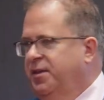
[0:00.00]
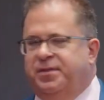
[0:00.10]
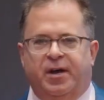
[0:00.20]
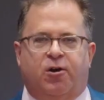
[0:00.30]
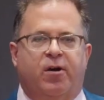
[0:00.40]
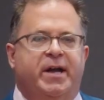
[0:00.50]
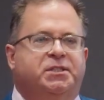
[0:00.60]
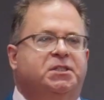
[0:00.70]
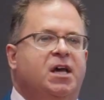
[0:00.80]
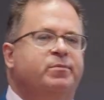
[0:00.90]
that creates
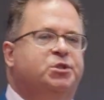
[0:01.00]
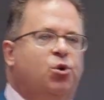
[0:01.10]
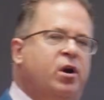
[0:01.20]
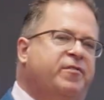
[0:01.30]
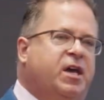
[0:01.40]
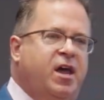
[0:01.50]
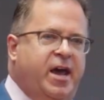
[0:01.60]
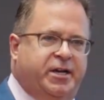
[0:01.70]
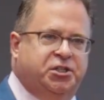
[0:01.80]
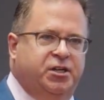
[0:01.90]
some sort of a connection.